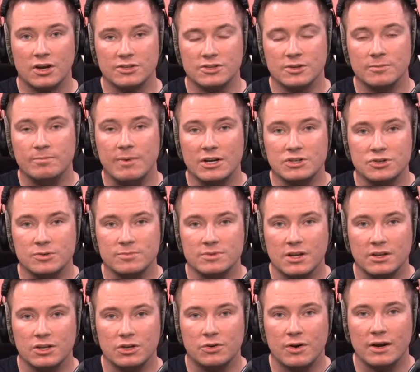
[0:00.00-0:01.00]
also
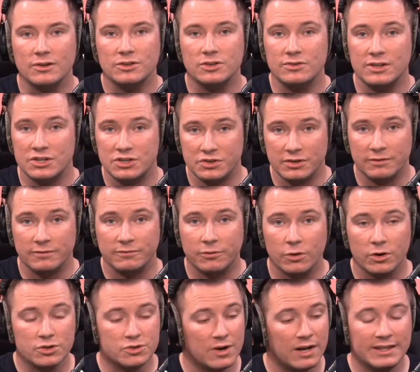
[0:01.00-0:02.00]
mushrooms on the ground too that you can
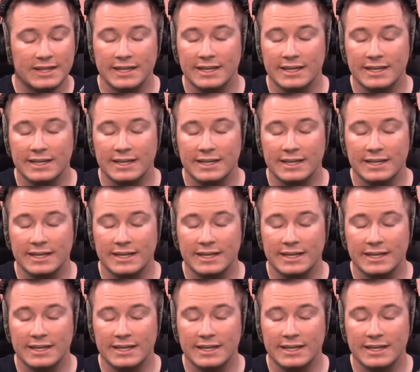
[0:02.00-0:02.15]
forage, right?